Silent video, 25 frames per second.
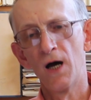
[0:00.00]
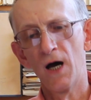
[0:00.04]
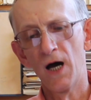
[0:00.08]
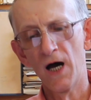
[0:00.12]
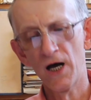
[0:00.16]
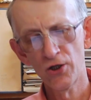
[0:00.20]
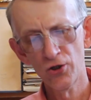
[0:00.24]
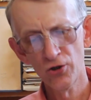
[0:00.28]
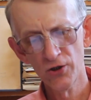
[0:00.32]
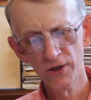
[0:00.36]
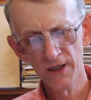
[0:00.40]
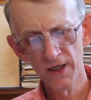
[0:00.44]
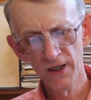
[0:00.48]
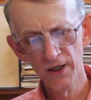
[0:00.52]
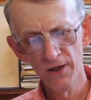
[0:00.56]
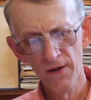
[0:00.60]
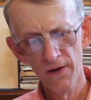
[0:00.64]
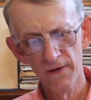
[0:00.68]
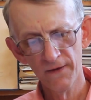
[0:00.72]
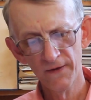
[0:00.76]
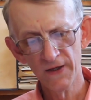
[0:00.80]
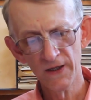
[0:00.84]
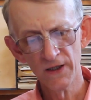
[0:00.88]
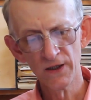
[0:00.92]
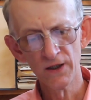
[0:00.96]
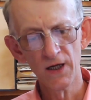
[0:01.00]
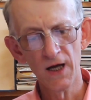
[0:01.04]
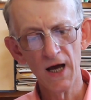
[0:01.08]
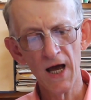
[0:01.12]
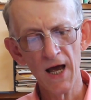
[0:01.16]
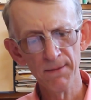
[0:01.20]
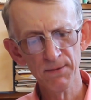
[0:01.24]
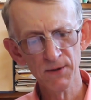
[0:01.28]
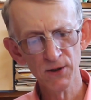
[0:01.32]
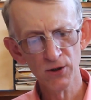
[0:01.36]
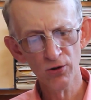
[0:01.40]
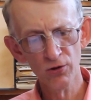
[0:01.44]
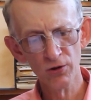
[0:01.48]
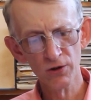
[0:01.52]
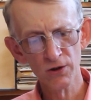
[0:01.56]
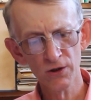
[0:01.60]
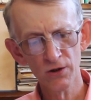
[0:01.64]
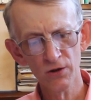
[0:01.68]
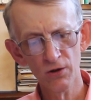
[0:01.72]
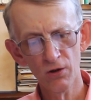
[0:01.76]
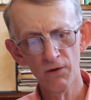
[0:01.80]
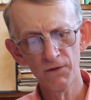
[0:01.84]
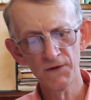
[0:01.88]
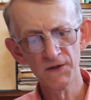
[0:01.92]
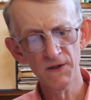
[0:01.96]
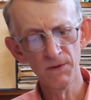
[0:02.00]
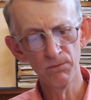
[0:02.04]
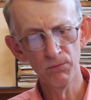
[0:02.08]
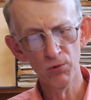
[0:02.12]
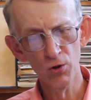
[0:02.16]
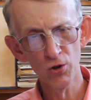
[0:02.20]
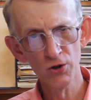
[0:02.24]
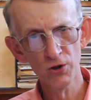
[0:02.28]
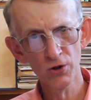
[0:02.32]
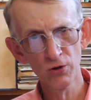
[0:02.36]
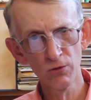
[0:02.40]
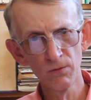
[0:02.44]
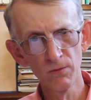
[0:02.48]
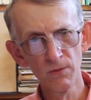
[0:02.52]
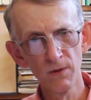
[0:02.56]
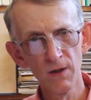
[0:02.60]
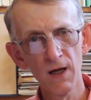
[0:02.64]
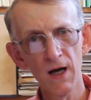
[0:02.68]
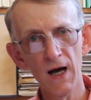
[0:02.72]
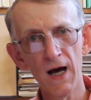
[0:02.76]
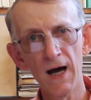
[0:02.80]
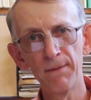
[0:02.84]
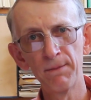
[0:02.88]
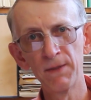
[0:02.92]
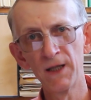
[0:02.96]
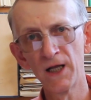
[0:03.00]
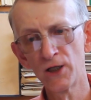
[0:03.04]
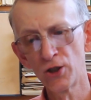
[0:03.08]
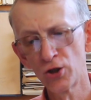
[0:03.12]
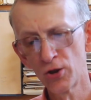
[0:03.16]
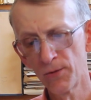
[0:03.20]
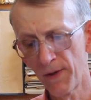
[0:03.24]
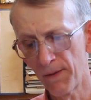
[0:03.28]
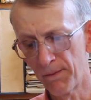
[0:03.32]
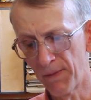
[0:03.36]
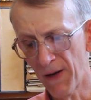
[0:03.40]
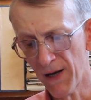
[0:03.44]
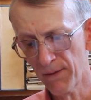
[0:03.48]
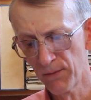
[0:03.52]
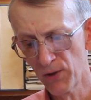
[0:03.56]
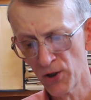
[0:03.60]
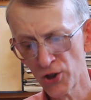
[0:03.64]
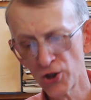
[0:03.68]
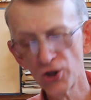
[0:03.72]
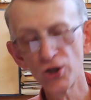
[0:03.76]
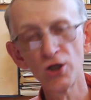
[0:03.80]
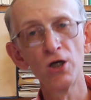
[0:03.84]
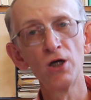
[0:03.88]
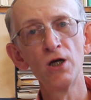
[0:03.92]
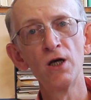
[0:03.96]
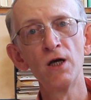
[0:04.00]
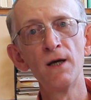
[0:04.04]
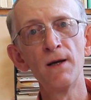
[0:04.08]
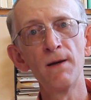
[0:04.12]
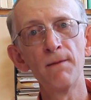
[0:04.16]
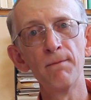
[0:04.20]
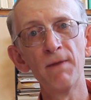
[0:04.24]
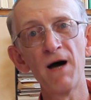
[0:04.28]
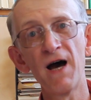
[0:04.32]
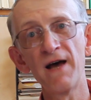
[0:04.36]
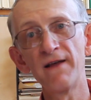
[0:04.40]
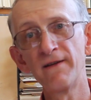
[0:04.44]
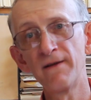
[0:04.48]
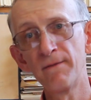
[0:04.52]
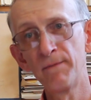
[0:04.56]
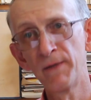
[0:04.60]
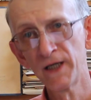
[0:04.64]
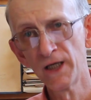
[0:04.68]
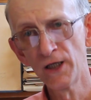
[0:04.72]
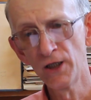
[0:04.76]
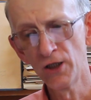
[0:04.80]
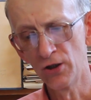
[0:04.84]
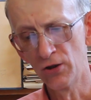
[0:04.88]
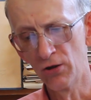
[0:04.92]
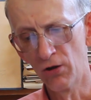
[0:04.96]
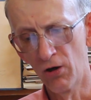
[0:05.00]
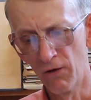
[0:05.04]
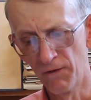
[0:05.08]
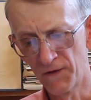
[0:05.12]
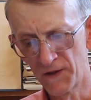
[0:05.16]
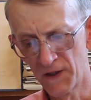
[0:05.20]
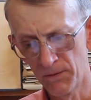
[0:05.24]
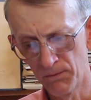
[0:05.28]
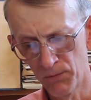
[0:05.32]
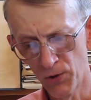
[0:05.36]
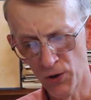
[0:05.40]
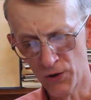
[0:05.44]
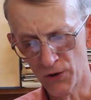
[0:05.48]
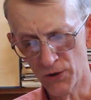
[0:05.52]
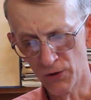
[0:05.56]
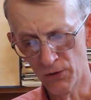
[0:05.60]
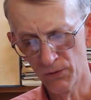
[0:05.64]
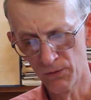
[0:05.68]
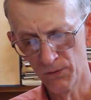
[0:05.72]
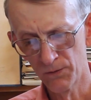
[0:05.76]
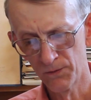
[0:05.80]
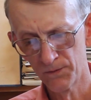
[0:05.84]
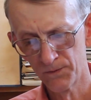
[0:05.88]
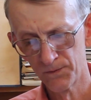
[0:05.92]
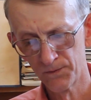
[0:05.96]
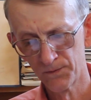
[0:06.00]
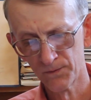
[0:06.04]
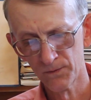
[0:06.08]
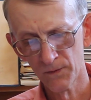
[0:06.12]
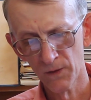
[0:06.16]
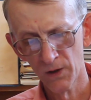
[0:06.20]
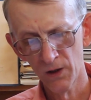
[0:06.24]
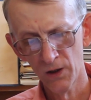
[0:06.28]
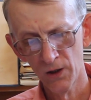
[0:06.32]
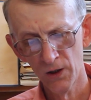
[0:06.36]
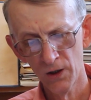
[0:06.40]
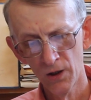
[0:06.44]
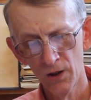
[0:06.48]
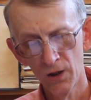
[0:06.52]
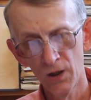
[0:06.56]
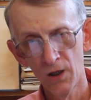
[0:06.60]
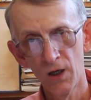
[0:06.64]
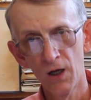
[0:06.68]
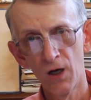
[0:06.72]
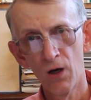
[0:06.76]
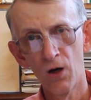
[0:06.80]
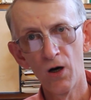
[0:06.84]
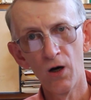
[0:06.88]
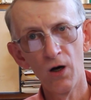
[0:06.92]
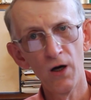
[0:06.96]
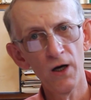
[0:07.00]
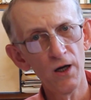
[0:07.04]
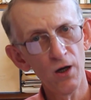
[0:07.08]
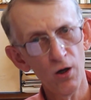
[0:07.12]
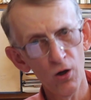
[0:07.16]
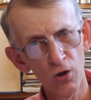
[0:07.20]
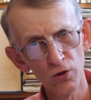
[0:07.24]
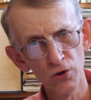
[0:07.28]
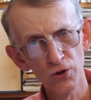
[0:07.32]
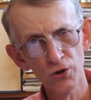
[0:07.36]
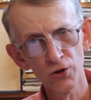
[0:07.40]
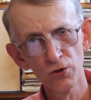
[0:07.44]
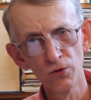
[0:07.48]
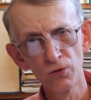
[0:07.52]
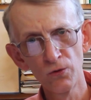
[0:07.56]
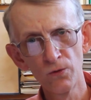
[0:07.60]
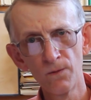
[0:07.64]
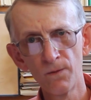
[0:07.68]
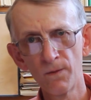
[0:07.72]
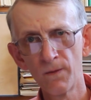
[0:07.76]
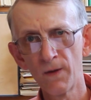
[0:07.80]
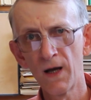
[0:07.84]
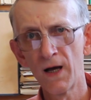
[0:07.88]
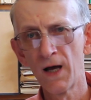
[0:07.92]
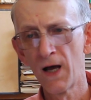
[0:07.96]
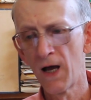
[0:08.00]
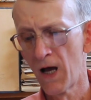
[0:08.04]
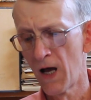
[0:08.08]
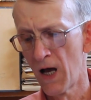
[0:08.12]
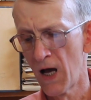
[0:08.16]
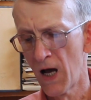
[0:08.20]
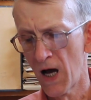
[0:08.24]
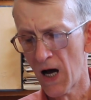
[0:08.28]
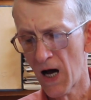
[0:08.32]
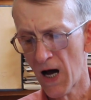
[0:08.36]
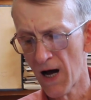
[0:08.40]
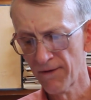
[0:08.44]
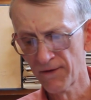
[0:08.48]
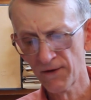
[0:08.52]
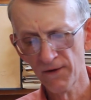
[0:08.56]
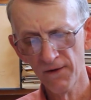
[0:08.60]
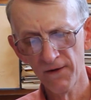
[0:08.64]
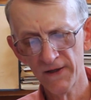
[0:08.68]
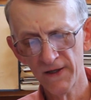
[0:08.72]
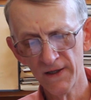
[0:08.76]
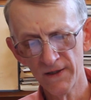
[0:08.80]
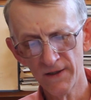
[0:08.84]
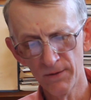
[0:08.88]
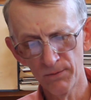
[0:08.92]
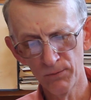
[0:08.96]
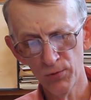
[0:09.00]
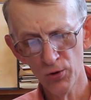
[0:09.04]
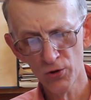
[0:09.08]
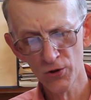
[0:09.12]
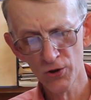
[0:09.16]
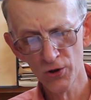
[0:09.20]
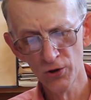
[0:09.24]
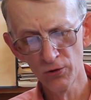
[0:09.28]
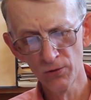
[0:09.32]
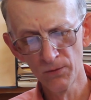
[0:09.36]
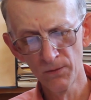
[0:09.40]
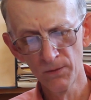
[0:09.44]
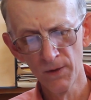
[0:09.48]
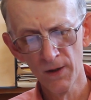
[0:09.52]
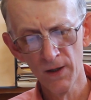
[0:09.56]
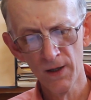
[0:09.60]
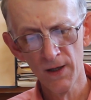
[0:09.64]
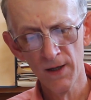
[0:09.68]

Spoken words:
I should say that abstracts of symposium are planned to be published by the beginning of symposium. Also, after the symposium,